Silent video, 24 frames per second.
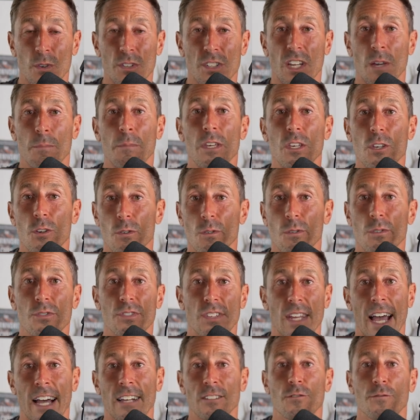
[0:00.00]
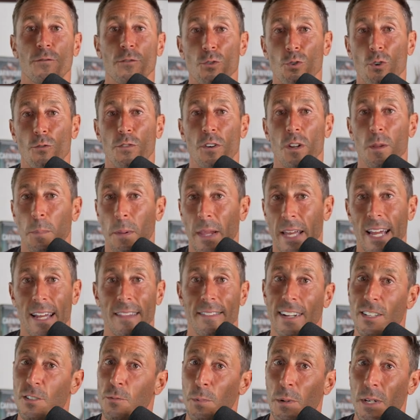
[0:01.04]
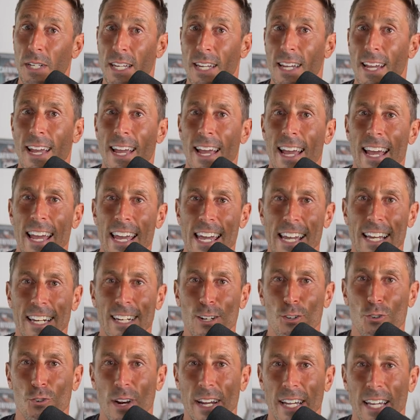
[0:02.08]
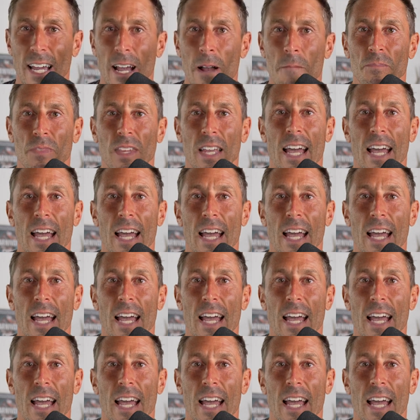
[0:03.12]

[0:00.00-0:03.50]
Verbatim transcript: which can be used as fuel for the plant. That's pretty handy trick.